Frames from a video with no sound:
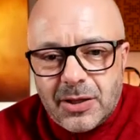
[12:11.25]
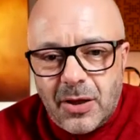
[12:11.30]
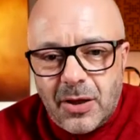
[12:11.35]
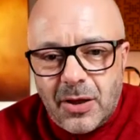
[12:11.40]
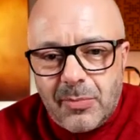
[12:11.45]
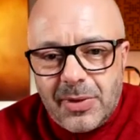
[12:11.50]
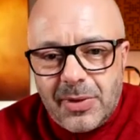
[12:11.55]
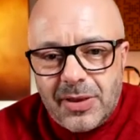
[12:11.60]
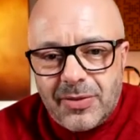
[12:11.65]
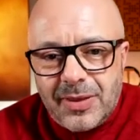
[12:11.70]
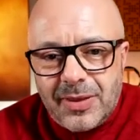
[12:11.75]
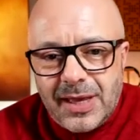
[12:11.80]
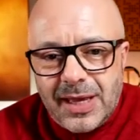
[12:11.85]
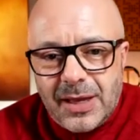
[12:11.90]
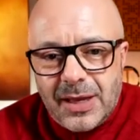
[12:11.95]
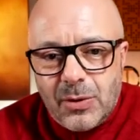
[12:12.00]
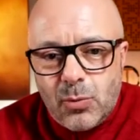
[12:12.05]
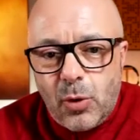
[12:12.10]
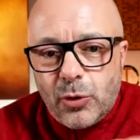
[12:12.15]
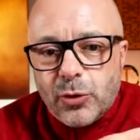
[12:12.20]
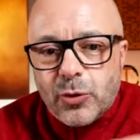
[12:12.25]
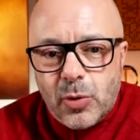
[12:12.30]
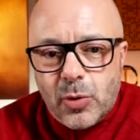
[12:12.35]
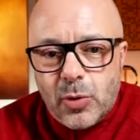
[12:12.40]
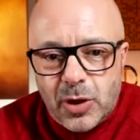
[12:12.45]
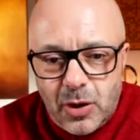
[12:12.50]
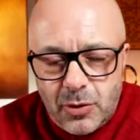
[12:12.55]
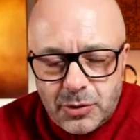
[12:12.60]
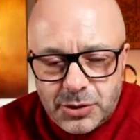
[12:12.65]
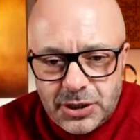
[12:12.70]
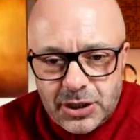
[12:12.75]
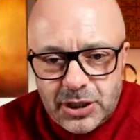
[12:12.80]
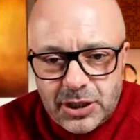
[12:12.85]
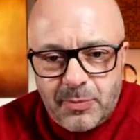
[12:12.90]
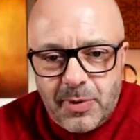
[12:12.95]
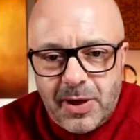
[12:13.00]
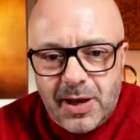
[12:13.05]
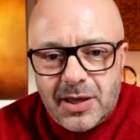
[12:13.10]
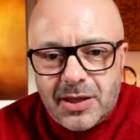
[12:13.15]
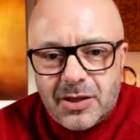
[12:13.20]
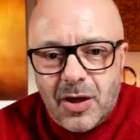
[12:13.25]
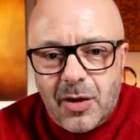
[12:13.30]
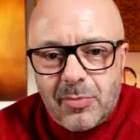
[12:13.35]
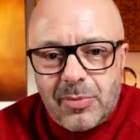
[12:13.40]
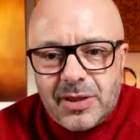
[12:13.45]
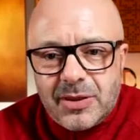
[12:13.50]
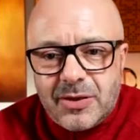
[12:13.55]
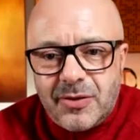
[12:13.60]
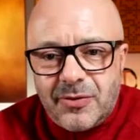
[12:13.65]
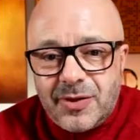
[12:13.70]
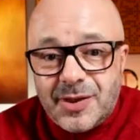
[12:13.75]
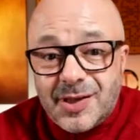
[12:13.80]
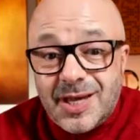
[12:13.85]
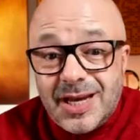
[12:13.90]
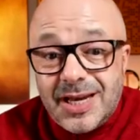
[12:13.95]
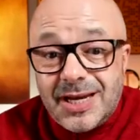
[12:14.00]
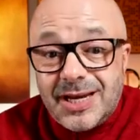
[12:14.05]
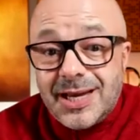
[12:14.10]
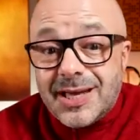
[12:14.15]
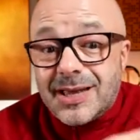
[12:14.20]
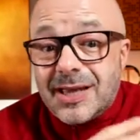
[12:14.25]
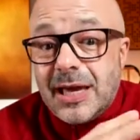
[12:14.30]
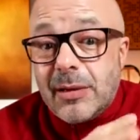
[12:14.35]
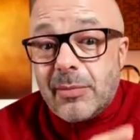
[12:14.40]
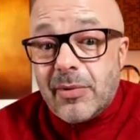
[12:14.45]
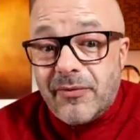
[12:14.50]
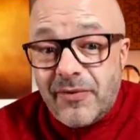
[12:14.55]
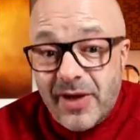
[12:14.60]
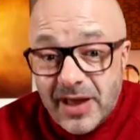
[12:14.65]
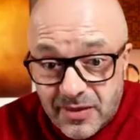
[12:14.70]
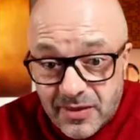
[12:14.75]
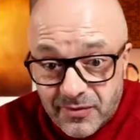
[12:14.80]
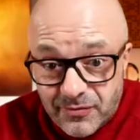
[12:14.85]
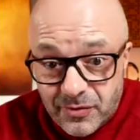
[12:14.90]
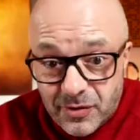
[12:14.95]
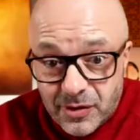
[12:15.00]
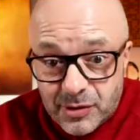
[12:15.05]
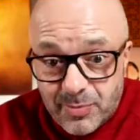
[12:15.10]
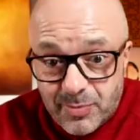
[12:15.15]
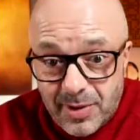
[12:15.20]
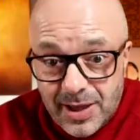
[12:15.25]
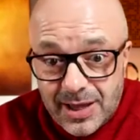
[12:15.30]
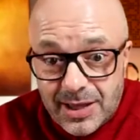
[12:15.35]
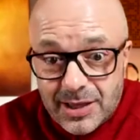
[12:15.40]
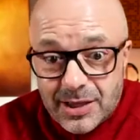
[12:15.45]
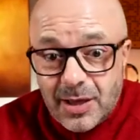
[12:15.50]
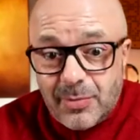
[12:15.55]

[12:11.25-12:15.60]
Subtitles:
I'm in the one-to-one coaching space. I'm into the senior team effectiveness space.